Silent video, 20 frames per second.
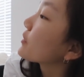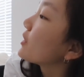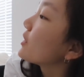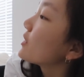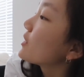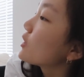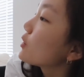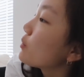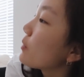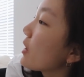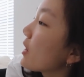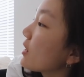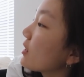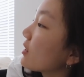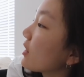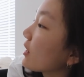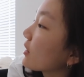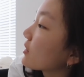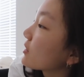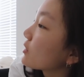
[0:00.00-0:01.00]
It's May
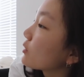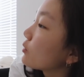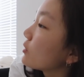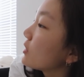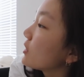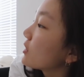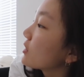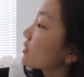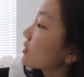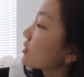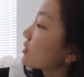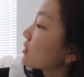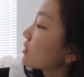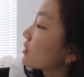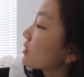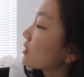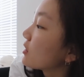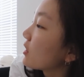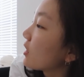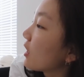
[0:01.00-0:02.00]
next week,
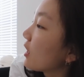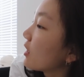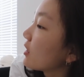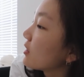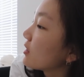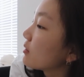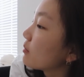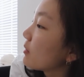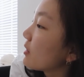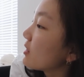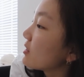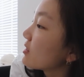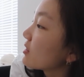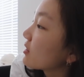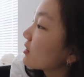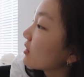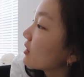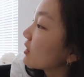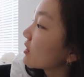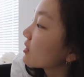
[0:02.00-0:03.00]
and
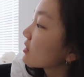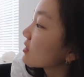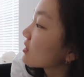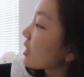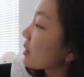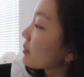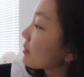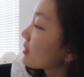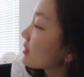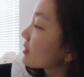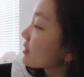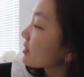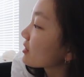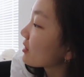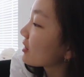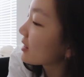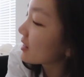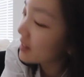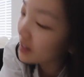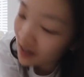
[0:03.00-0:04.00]
basically it's summer, so
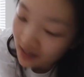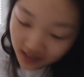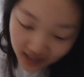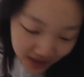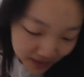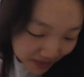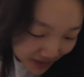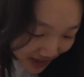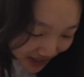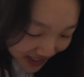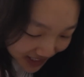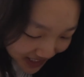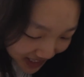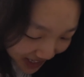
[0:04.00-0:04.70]
I guess it makes